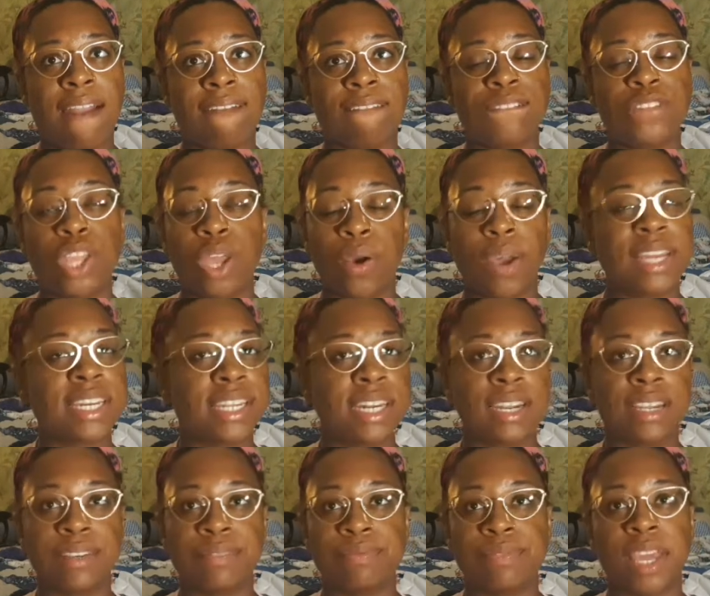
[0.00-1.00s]
No, I
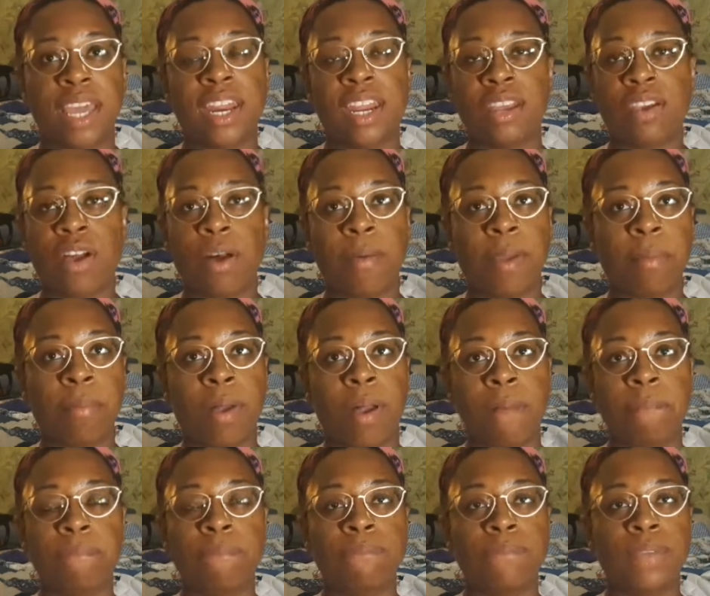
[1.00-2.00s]
didn't. I didn't call my
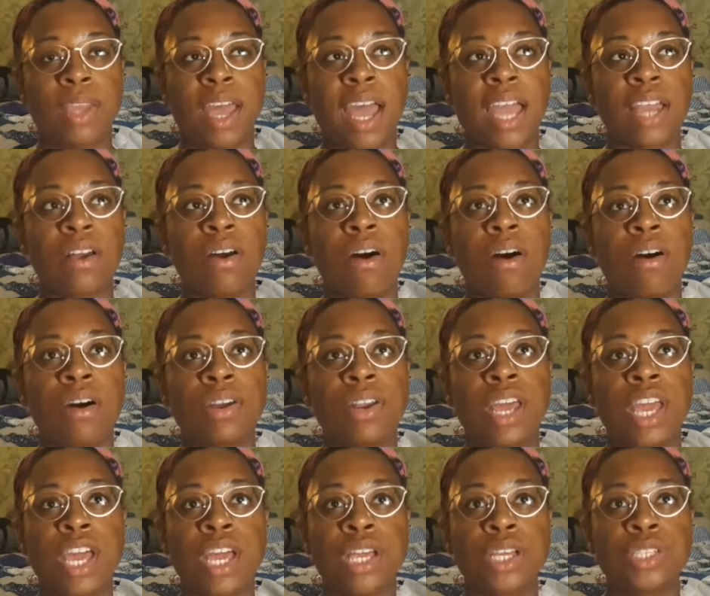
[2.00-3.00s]
mom. I called
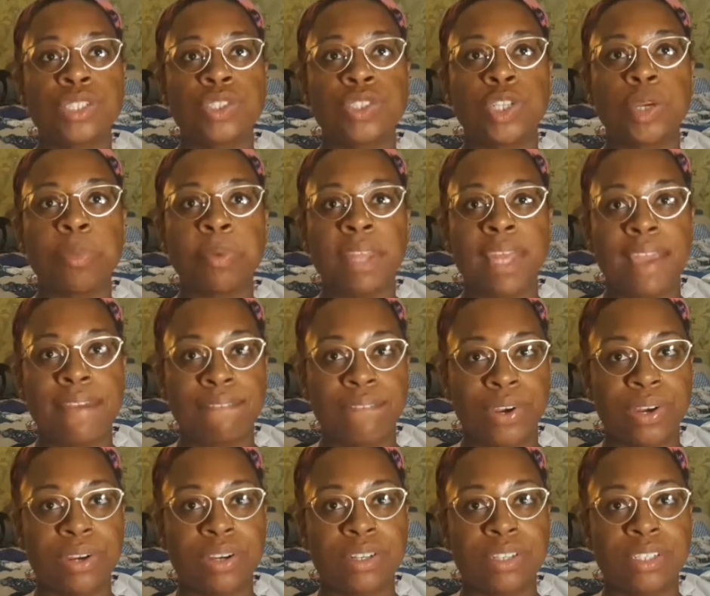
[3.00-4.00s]
AAA
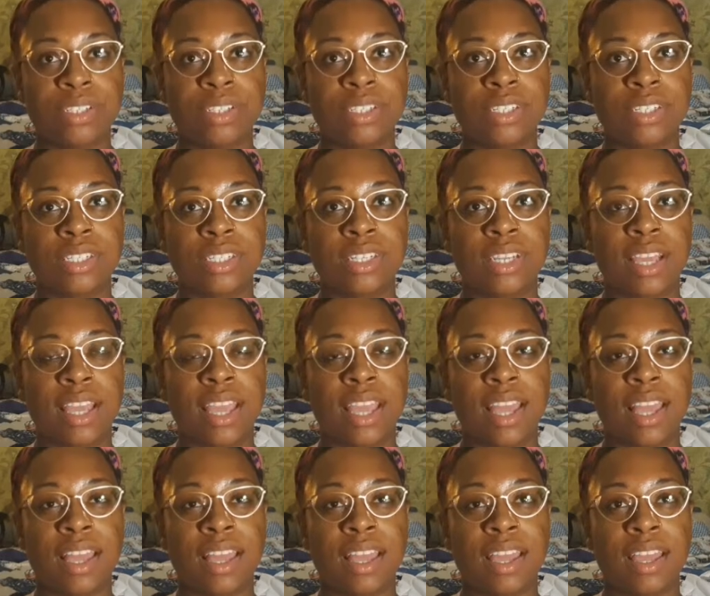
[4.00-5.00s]
first
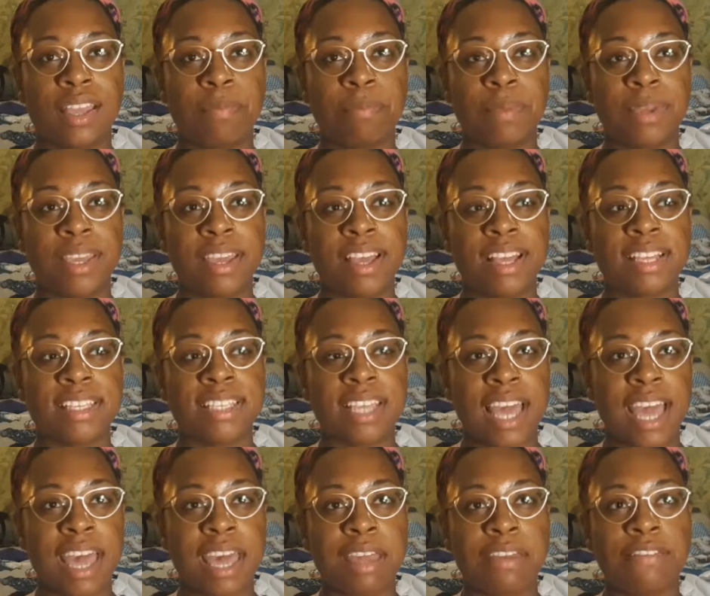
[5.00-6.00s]
because
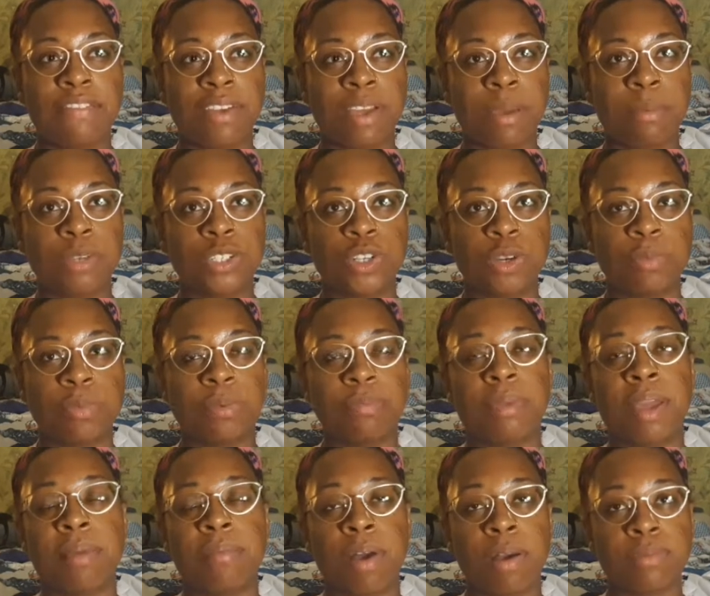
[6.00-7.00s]

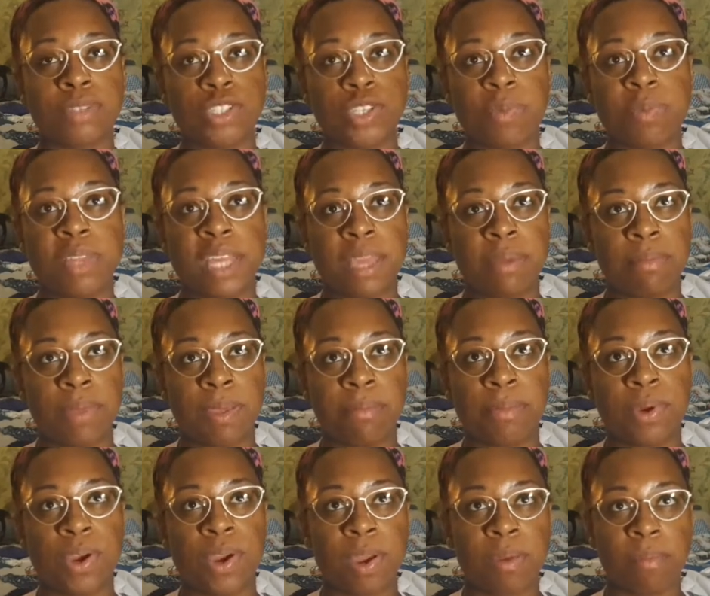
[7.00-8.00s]
my mom's a AAA
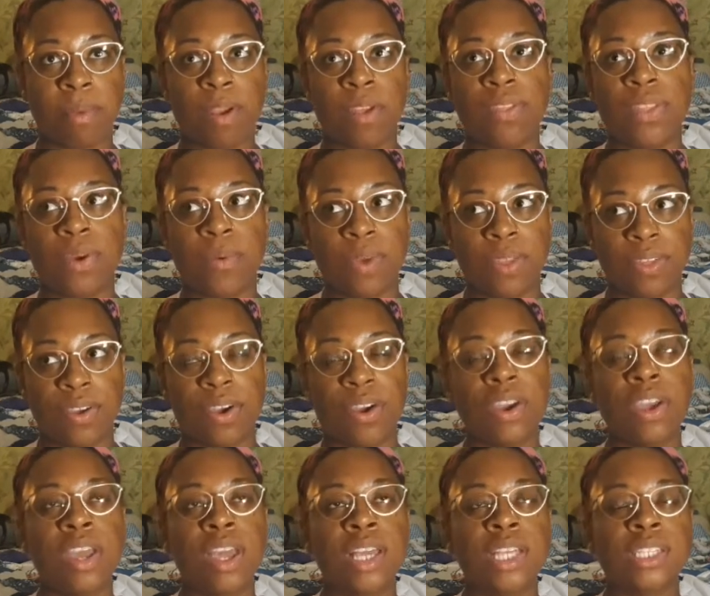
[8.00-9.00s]
member. I'm on there with her.
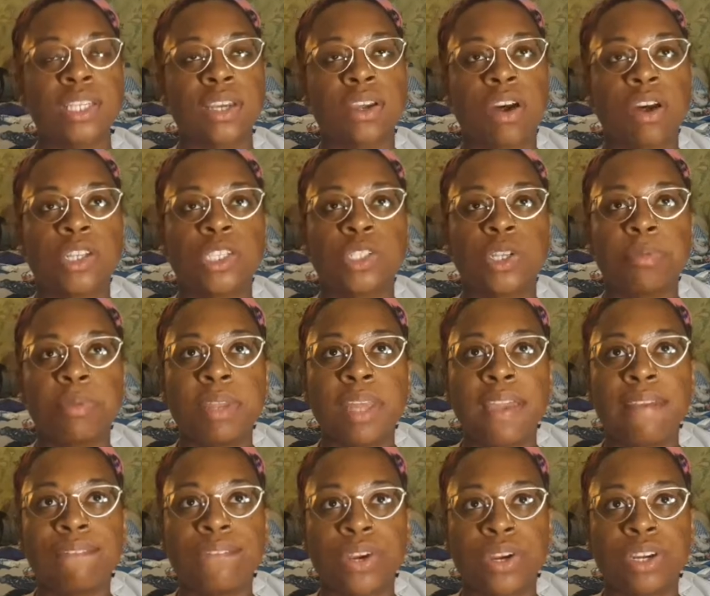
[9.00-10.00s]
So I called
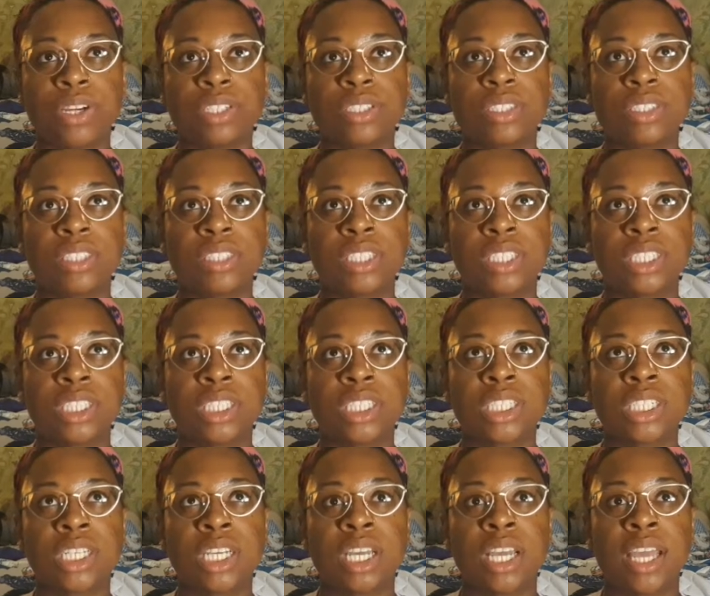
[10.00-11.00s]
AAA first
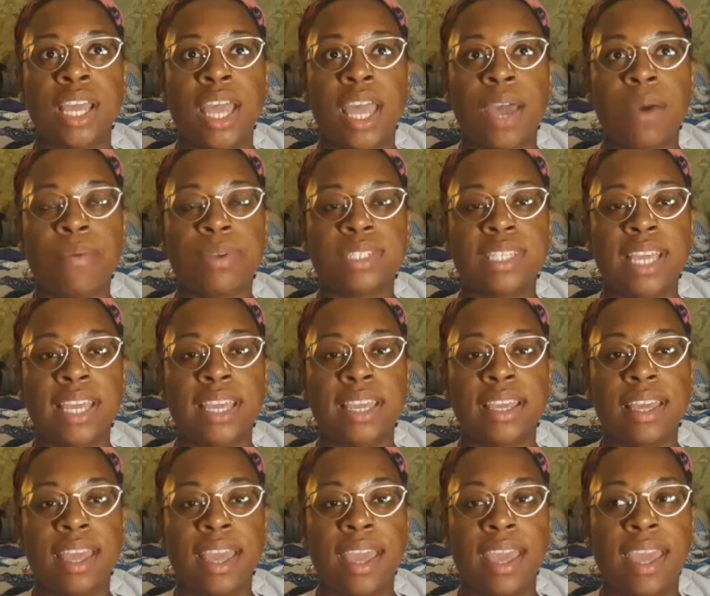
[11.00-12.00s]
and was like,
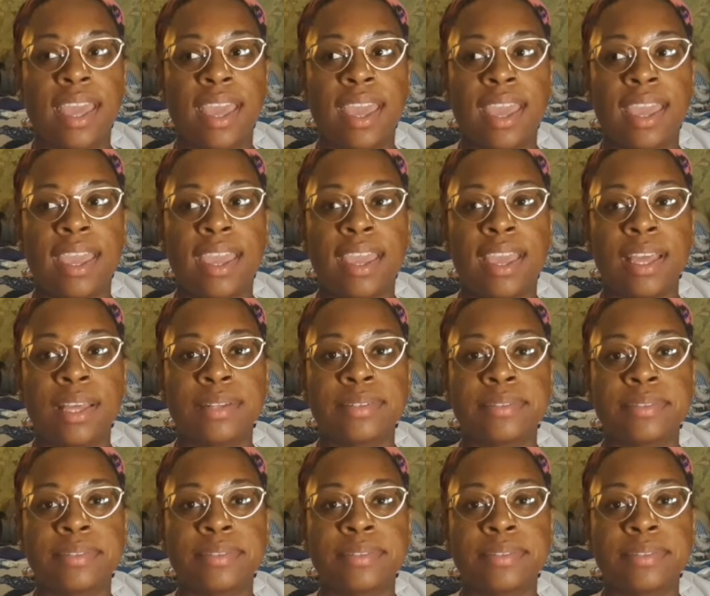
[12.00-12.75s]
"Hey,